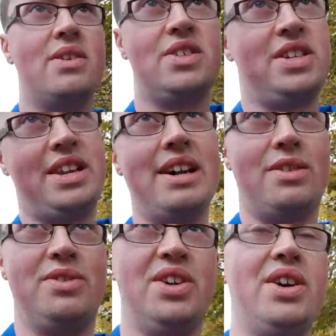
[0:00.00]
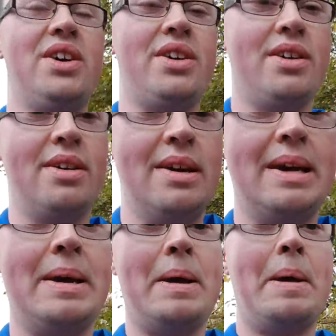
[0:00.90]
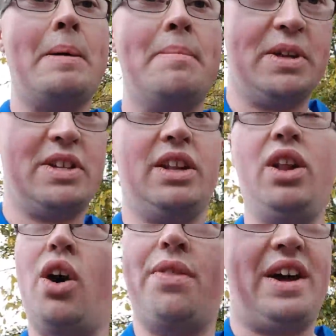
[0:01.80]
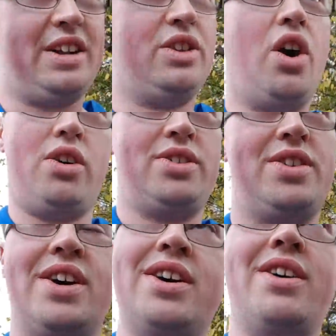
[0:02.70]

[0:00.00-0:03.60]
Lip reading: houses in Elland, but there's a lot that are not.